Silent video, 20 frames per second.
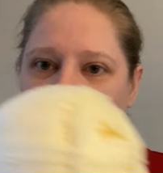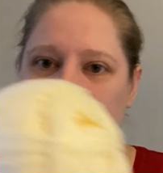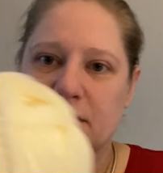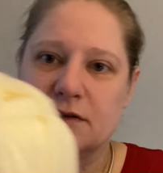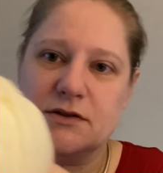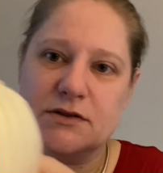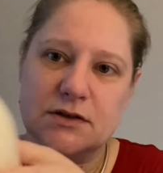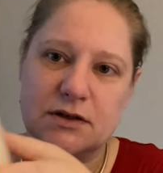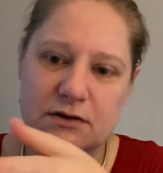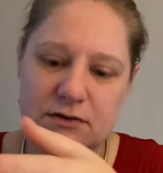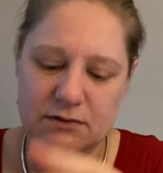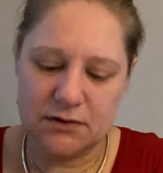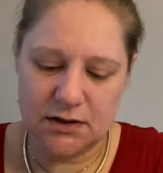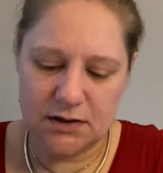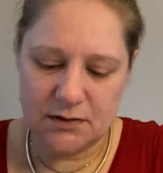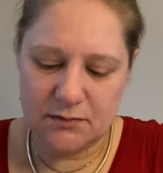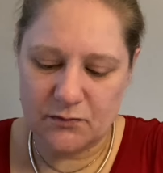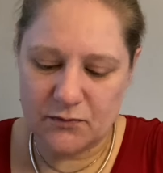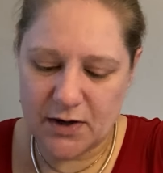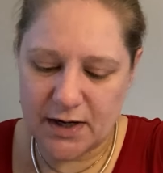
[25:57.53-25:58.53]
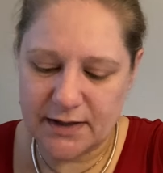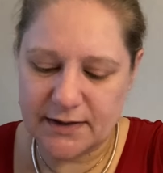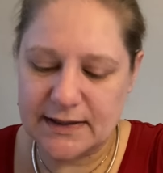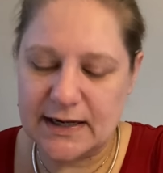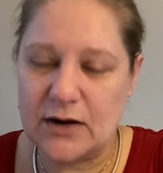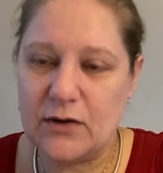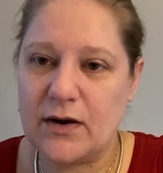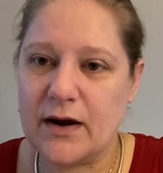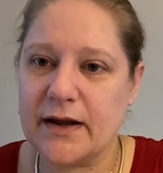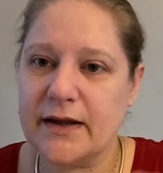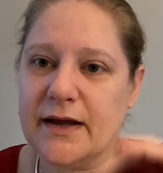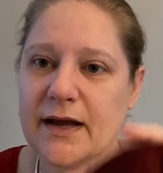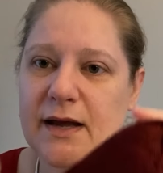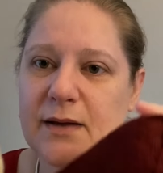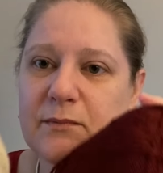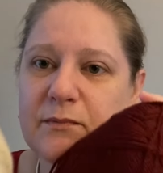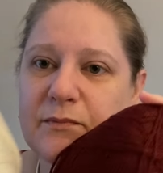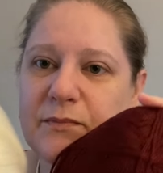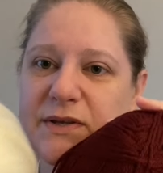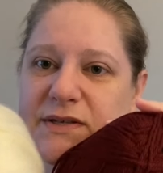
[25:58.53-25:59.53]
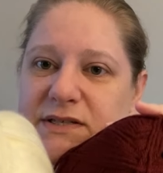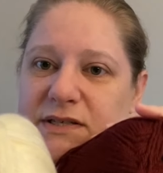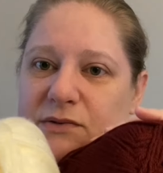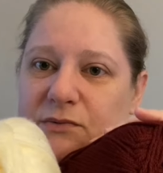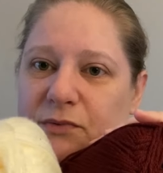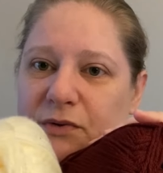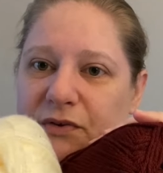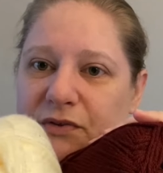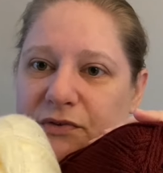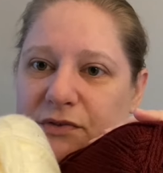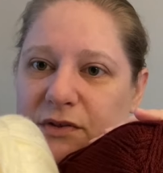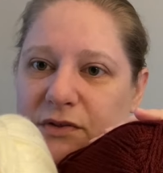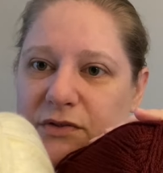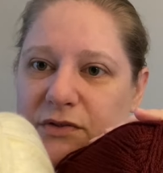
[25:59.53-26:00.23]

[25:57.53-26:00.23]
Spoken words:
So right now I am busy with